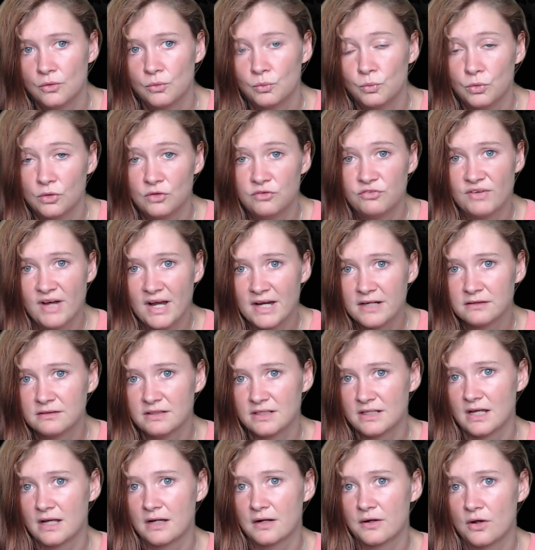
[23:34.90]
will finally
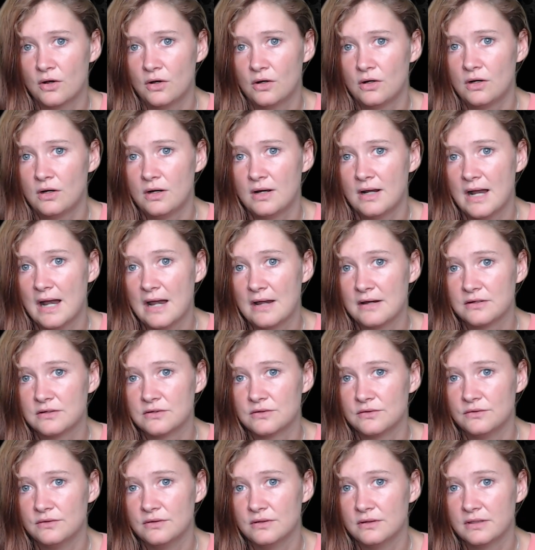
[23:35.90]
get caught
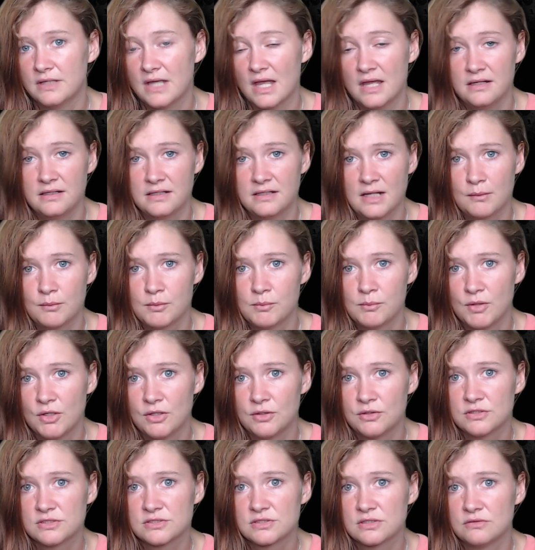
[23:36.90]
and the Keddie
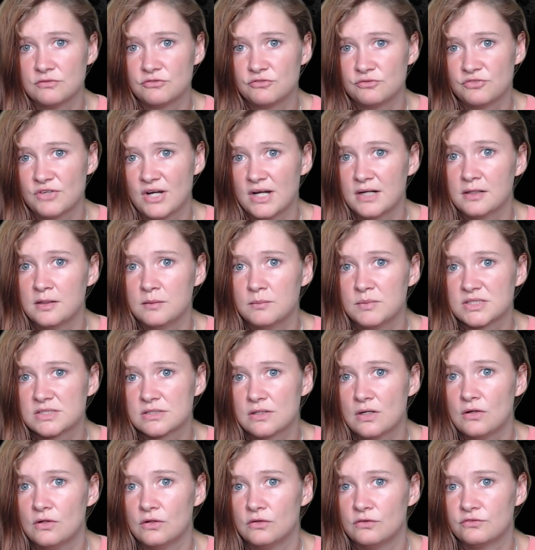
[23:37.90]
murders can finally be
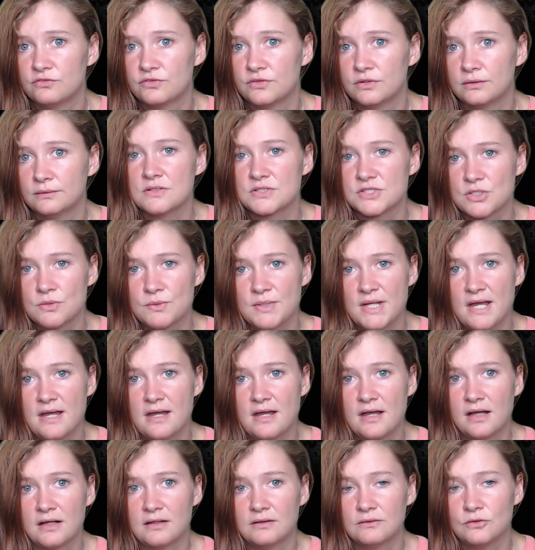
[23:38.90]
solved. So
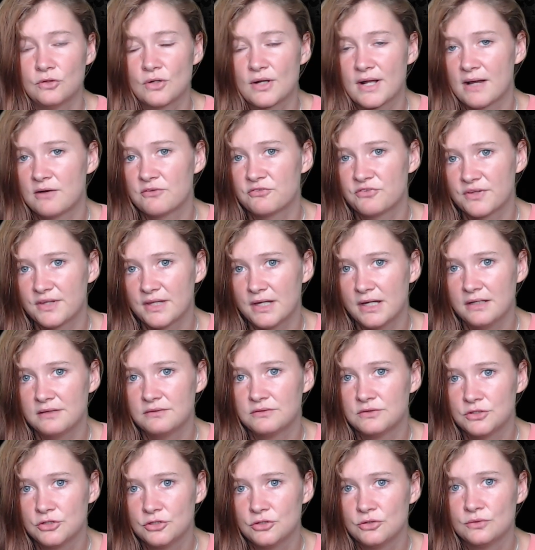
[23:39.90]
yeah, look out for that in
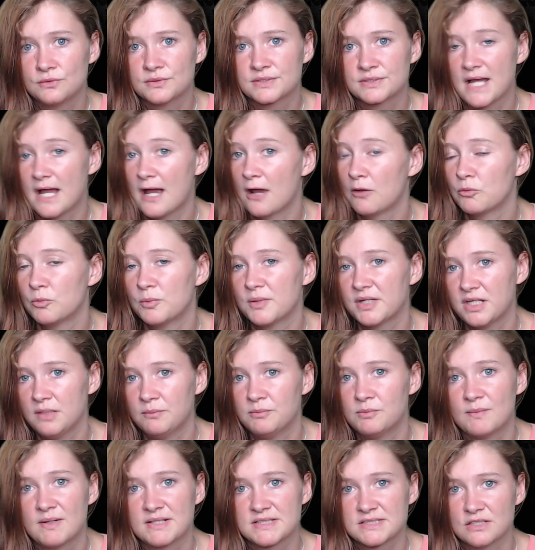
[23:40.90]
the news. I will be
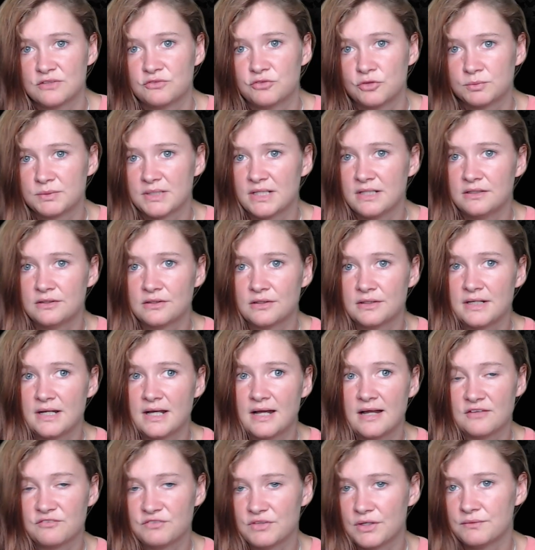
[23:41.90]
keeping myself updated on it.
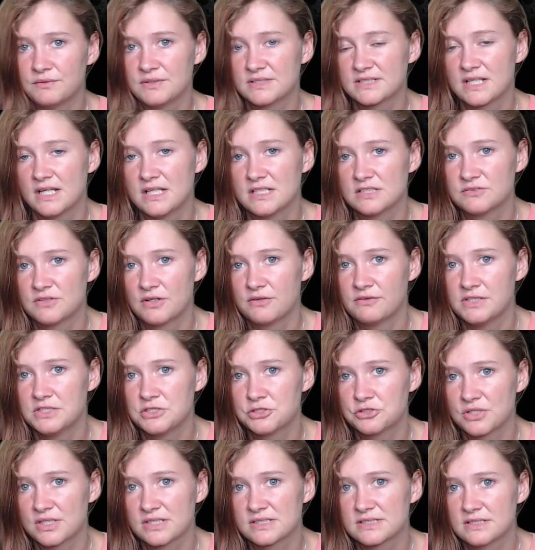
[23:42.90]
I found this case very
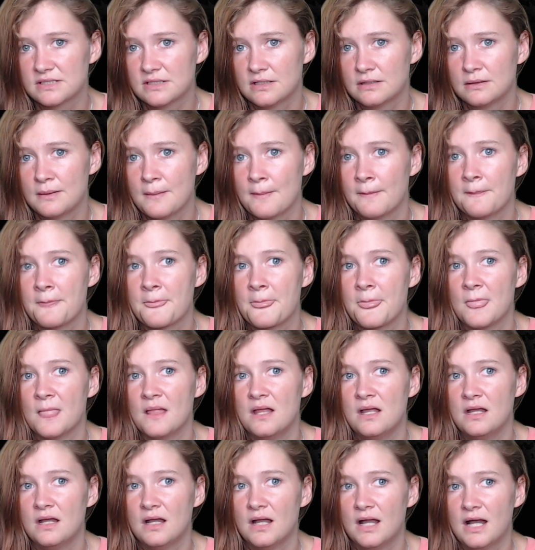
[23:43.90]
interesting.
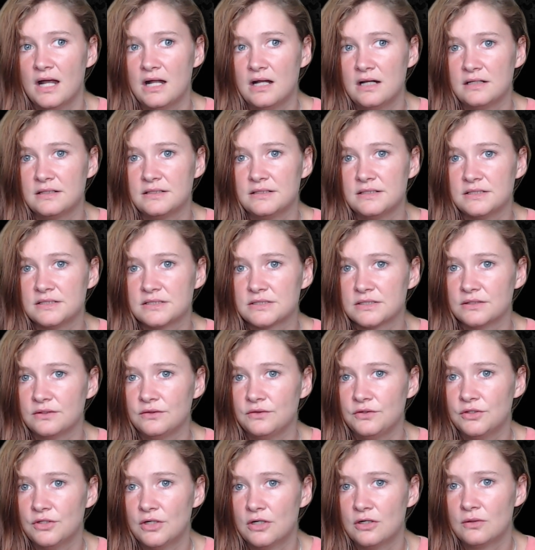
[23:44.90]
And,
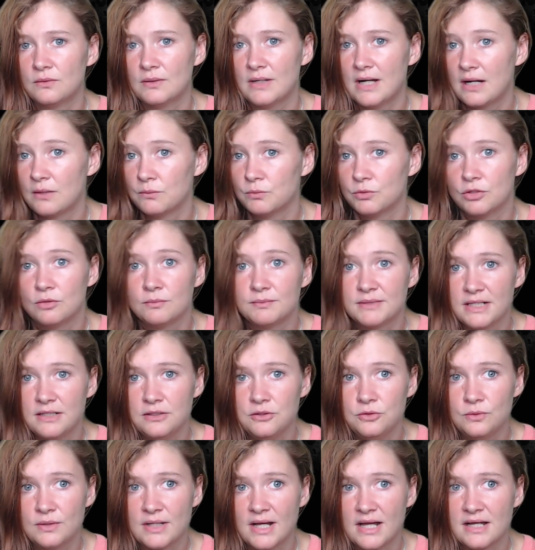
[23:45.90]
you know, I will update
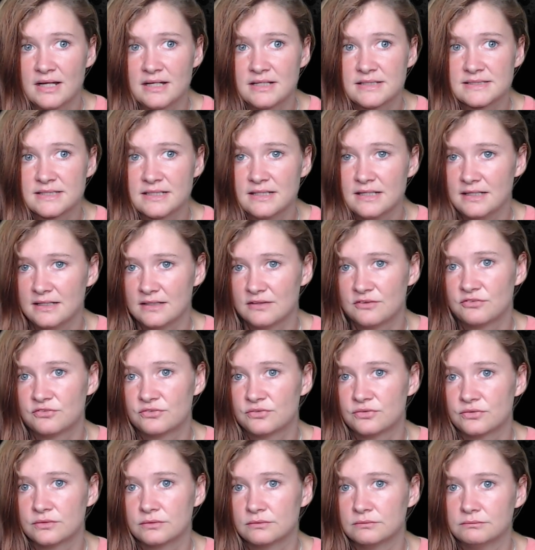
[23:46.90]
you guys
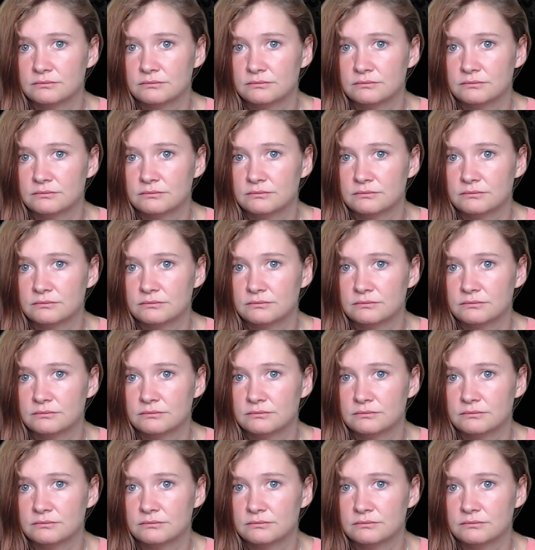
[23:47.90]
if